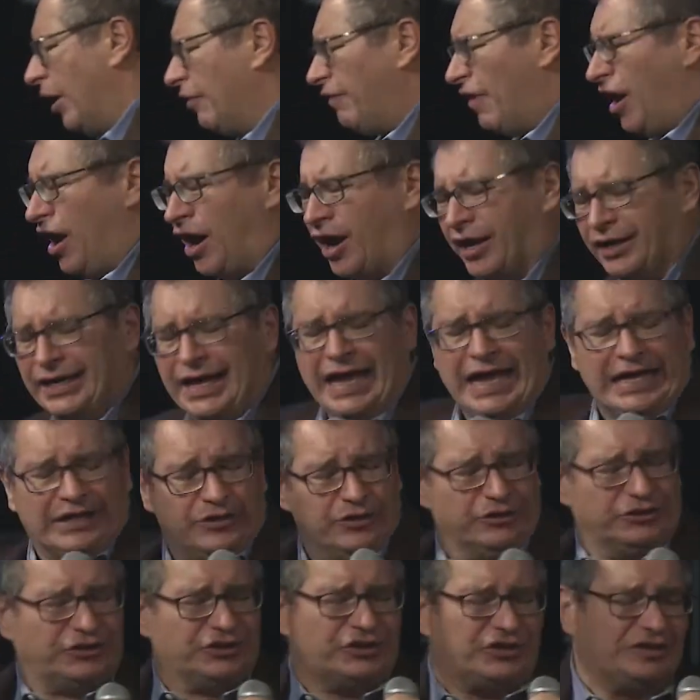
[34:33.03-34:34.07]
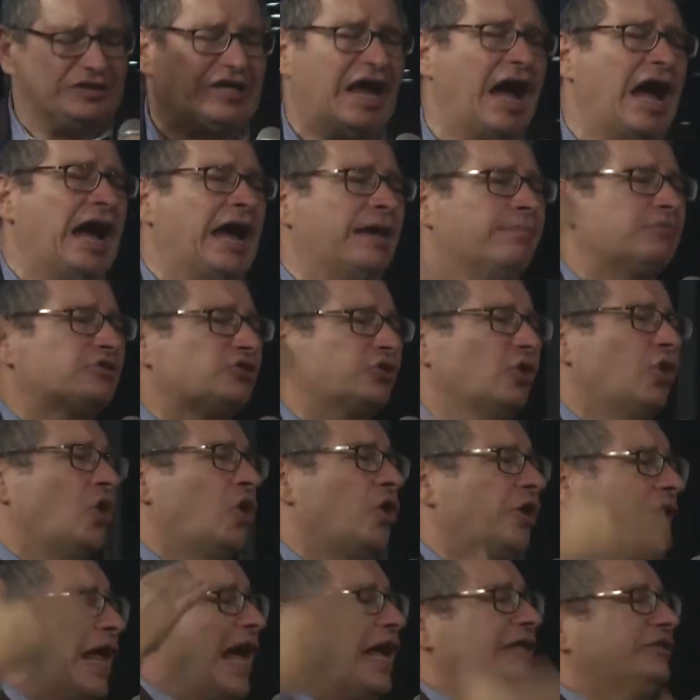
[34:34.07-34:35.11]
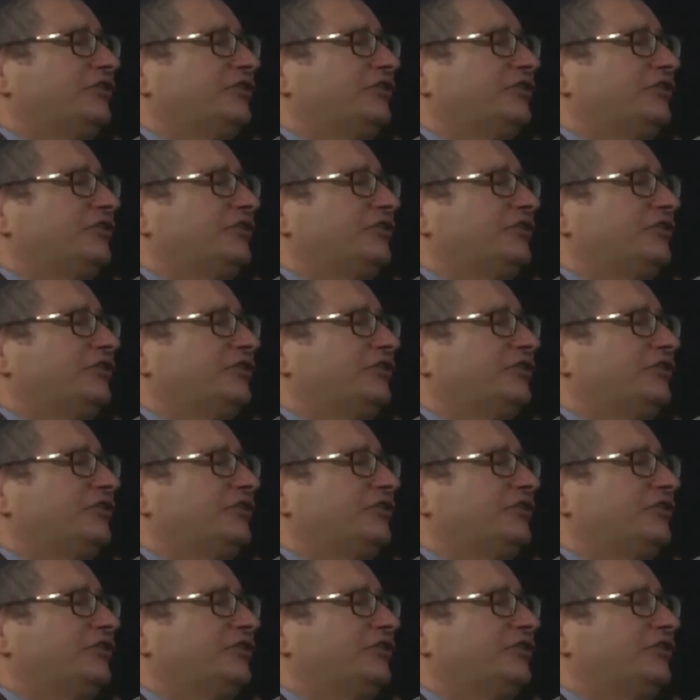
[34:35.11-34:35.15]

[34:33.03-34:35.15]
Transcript: of heart. There's just times, Lord, I